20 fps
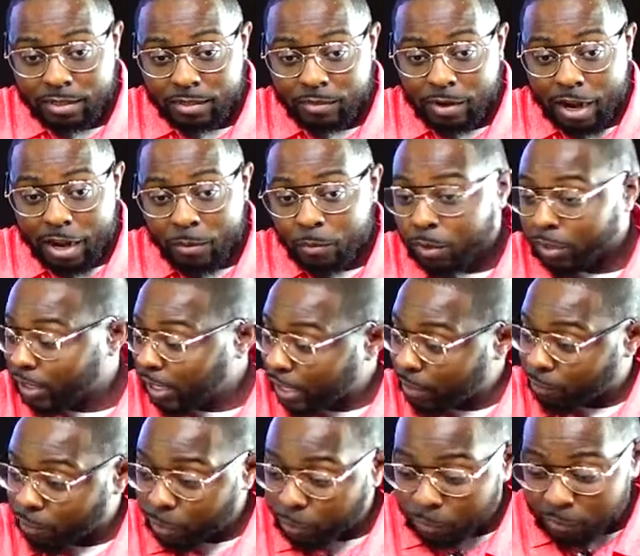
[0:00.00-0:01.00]
Right? We'll,
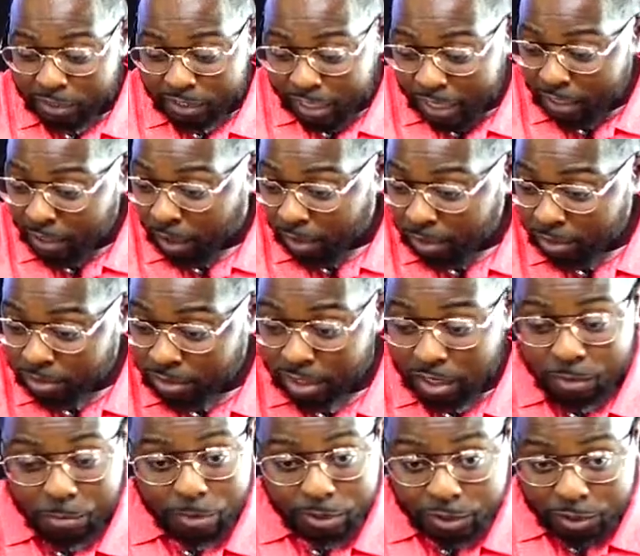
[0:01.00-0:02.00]
we'll retain all your
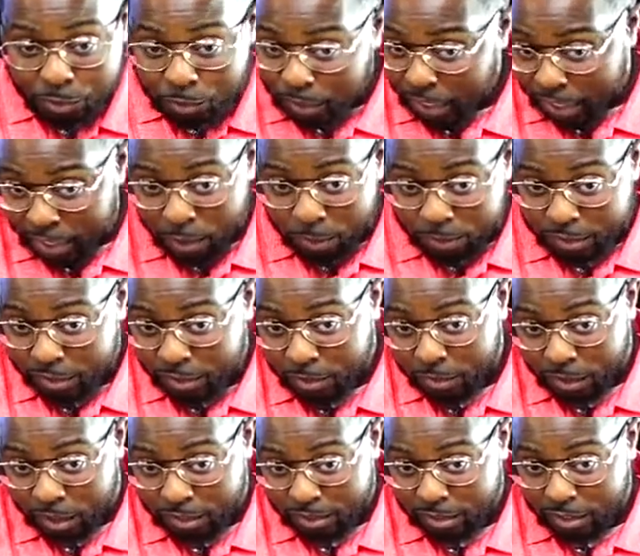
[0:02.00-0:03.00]
stuff, but you can't host it
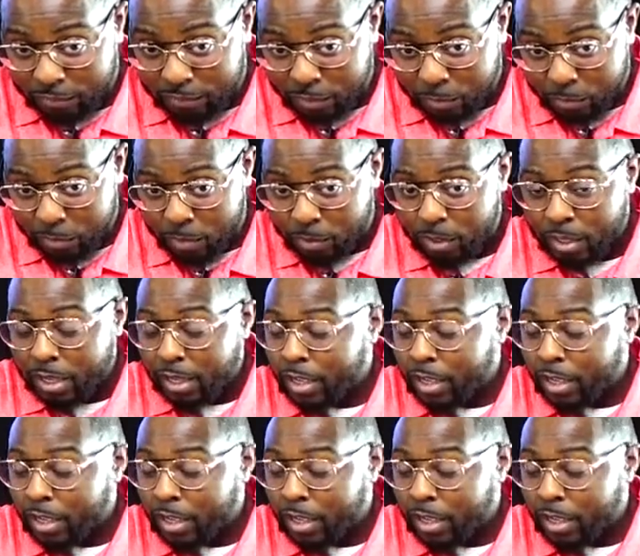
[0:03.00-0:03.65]
on our stuff no more.